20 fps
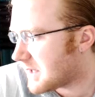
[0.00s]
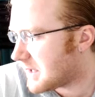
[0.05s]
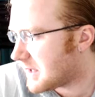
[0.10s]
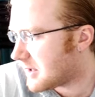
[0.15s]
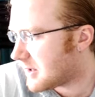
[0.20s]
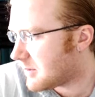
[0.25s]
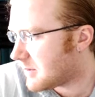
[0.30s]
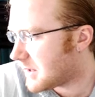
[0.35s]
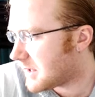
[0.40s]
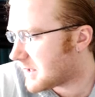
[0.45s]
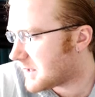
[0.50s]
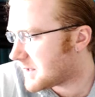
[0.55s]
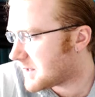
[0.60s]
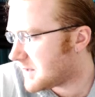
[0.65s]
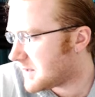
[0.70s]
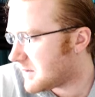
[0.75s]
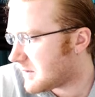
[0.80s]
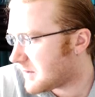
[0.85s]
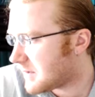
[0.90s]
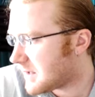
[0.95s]
here, because
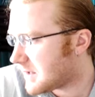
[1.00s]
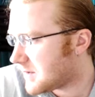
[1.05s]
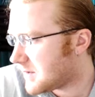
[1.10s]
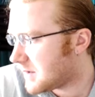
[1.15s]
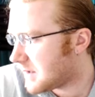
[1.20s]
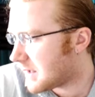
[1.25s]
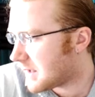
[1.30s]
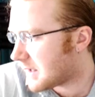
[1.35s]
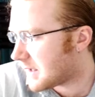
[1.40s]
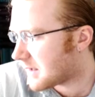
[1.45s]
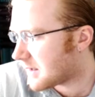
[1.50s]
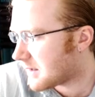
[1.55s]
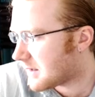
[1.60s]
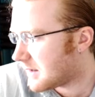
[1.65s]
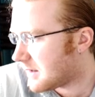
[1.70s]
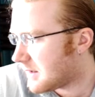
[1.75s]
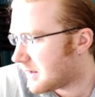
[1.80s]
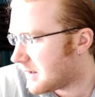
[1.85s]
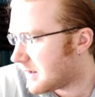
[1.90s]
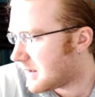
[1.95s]
even if I do connect,
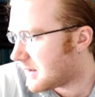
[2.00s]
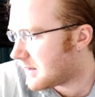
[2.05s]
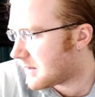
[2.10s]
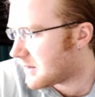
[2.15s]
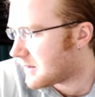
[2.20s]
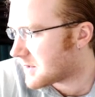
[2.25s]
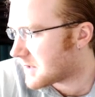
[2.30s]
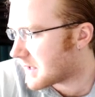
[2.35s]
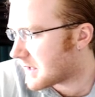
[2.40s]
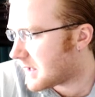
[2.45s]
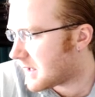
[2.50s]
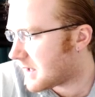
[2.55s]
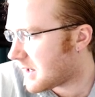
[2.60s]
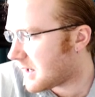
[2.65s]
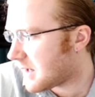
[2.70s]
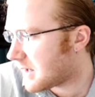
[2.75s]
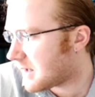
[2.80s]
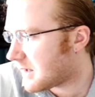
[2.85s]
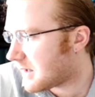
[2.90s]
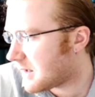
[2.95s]
there's a
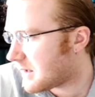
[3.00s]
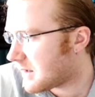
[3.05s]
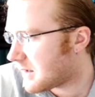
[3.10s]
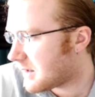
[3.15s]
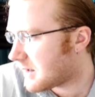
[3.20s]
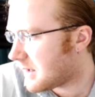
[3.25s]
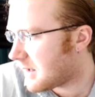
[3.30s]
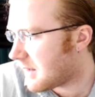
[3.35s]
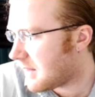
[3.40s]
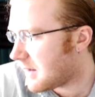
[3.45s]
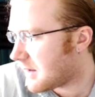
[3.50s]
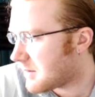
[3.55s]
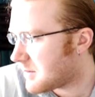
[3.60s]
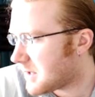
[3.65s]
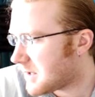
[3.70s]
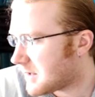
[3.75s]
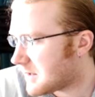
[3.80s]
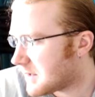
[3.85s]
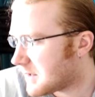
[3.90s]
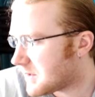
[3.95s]
cut, and then I'm
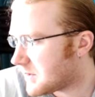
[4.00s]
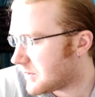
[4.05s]
down to 2